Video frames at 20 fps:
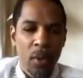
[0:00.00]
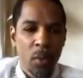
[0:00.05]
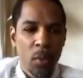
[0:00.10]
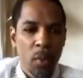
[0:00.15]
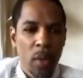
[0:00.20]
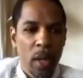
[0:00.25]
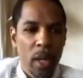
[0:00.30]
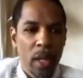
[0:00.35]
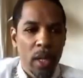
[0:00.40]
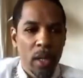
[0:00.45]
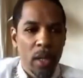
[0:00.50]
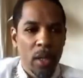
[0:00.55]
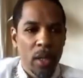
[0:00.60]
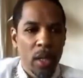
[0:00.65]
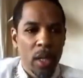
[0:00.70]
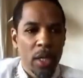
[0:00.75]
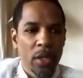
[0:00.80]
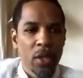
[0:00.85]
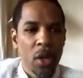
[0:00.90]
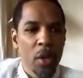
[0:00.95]
Well,
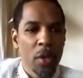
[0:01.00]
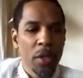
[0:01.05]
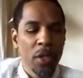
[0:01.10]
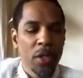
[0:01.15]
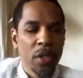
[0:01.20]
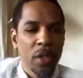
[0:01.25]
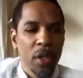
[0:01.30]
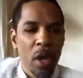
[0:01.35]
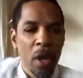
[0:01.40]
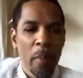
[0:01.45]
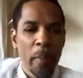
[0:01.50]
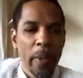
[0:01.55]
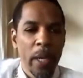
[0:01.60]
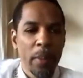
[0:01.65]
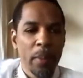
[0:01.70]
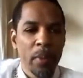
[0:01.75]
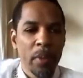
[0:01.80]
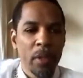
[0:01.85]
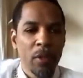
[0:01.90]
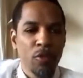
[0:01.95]
as long as young
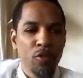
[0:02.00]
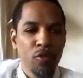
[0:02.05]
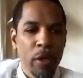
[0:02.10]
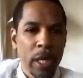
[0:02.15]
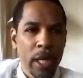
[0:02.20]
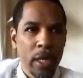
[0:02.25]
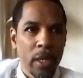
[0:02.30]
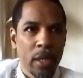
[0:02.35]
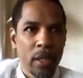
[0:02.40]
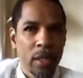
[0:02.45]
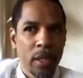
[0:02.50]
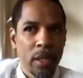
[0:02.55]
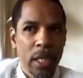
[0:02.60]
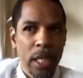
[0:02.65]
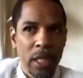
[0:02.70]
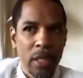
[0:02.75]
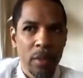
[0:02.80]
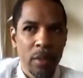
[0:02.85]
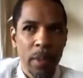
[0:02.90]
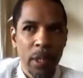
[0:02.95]
people read and
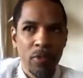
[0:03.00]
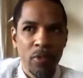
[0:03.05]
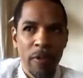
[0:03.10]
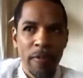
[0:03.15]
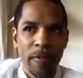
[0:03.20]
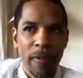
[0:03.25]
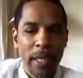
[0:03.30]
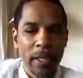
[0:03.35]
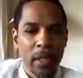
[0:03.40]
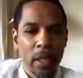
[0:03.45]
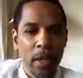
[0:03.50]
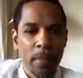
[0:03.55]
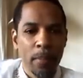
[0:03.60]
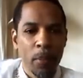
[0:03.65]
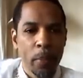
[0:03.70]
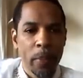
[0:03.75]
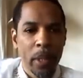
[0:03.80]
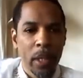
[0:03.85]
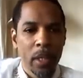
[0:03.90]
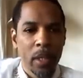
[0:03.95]
need to be reflected in
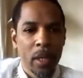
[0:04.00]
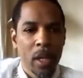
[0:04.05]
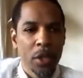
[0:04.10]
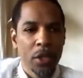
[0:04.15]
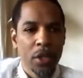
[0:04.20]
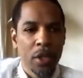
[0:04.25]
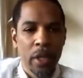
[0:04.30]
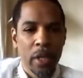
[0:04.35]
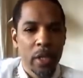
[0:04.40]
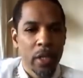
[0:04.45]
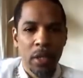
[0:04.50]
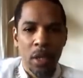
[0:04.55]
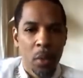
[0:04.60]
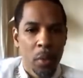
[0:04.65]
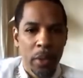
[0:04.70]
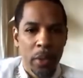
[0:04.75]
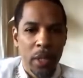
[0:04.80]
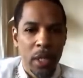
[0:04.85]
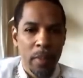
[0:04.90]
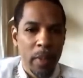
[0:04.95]
popular culture, there's
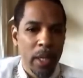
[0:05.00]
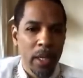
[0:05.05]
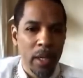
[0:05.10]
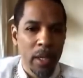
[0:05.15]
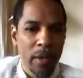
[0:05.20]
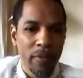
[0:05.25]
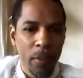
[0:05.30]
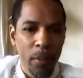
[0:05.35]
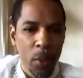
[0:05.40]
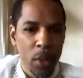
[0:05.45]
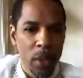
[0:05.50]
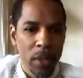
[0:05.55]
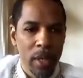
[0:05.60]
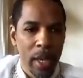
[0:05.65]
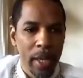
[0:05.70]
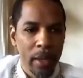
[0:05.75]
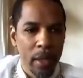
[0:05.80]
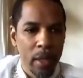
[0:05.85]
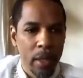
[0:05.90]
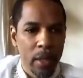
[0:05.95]
always going to be a need for books
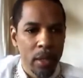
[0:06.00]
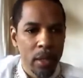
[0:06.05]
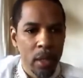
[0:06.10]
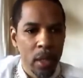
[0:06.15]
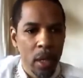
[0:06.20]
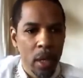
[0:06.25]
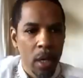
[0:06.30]
like this.